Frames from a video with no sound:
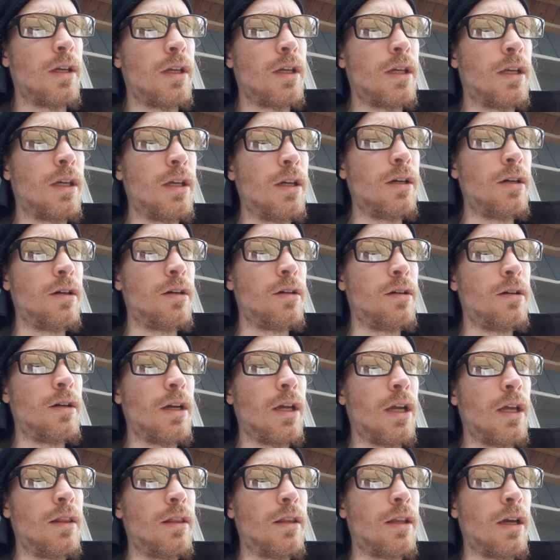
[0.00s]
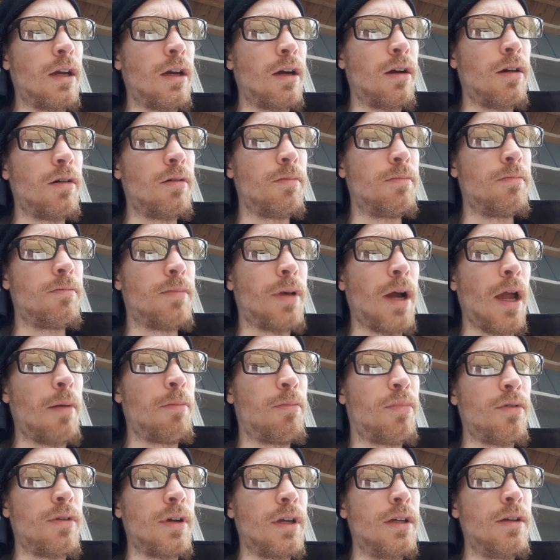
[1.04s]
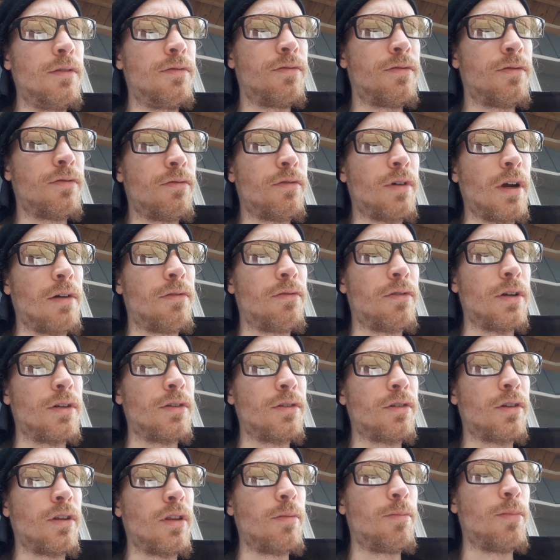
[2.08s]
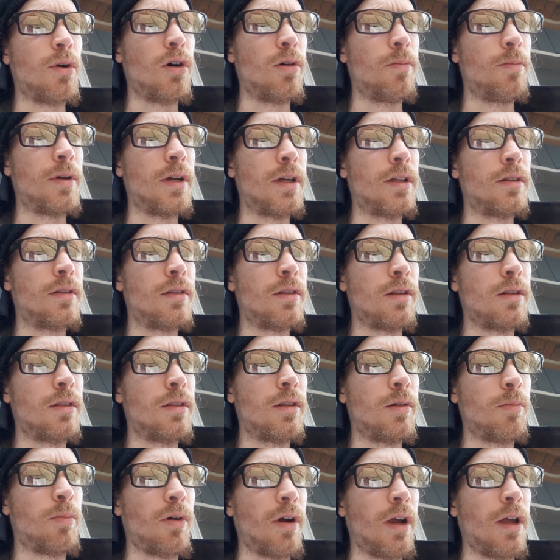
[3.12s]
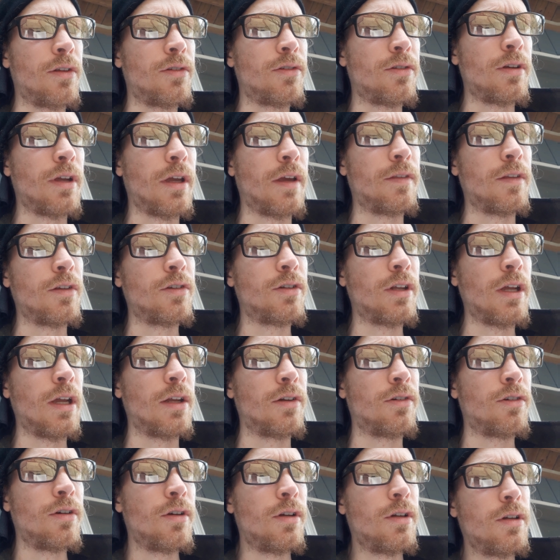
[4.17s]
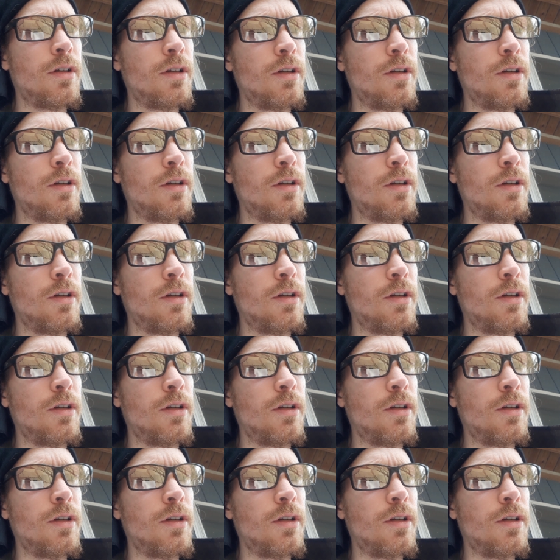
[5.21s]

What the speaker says: here and there by brief reference to the pulpit, the press, and the stage.